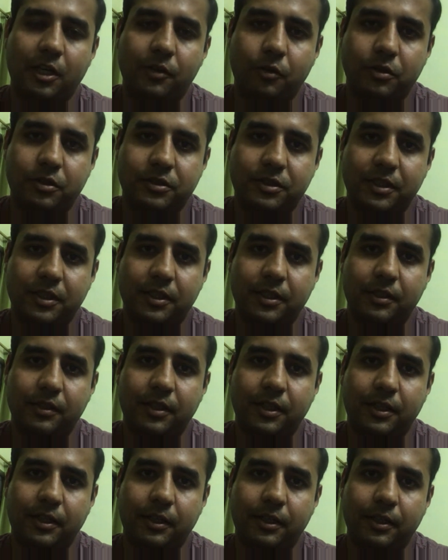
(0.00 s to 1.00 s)
I would say
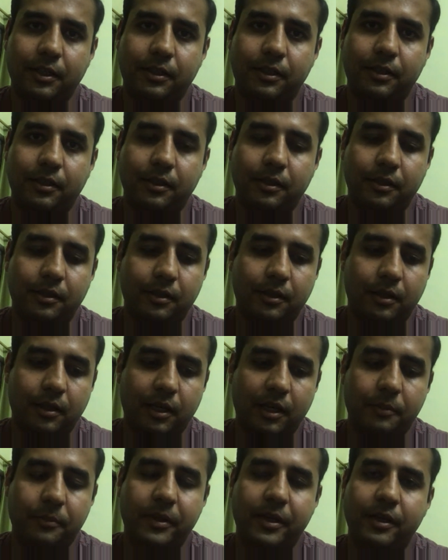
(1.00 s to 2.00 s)
that
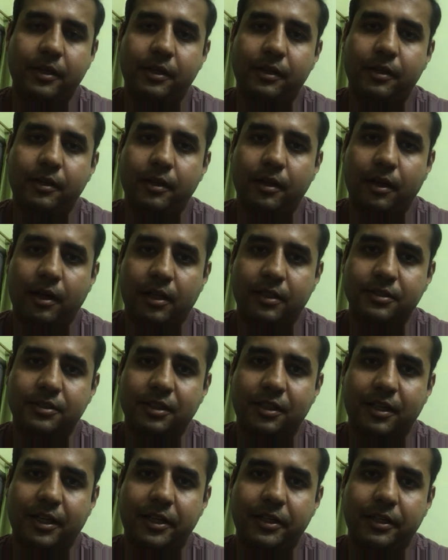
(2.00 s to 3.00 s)
uh, I made
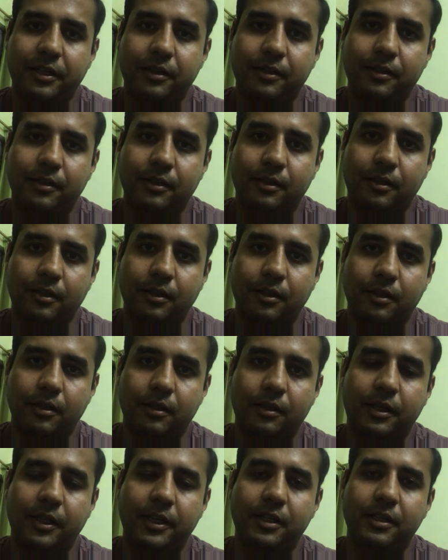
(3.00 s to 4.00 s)
answer writing a
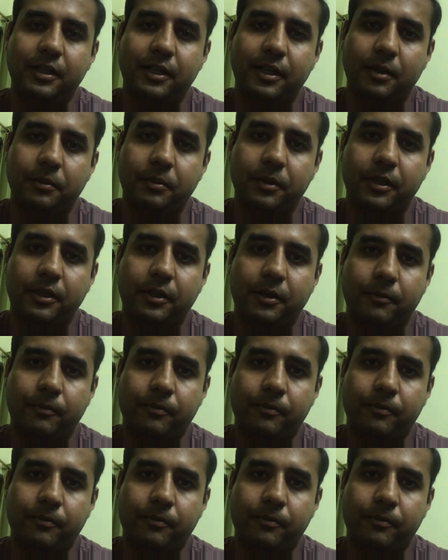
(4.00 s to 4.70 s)
uh, daily habit.